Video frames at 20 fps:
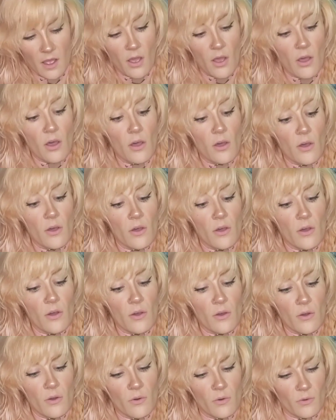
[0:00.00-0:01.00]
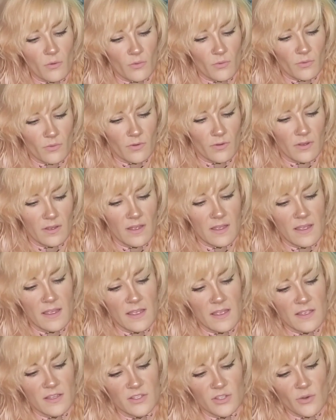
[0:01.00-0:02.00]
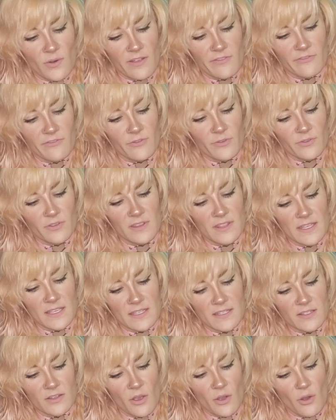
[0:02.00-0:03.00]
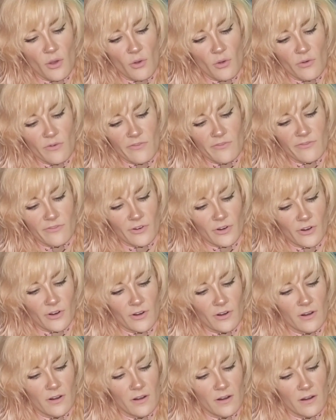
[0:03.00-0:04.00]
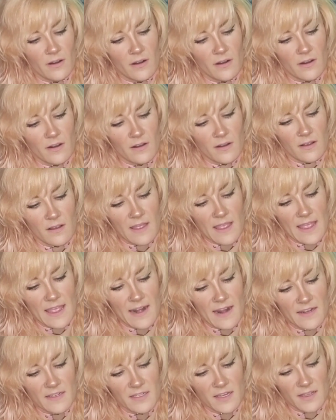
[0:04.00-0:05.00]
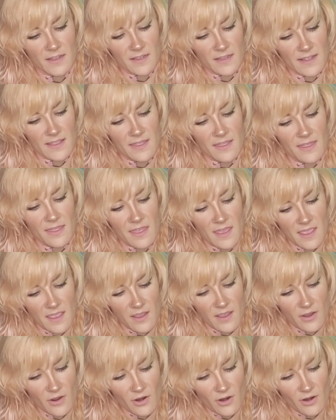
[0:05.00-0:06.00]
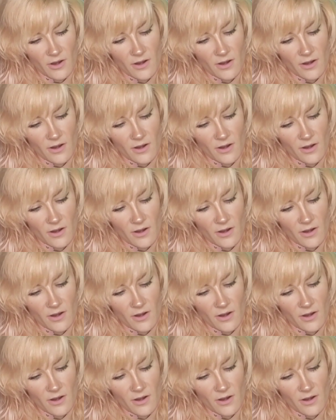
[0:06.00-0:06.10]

Oh, so I fold this over and I tuck it in there.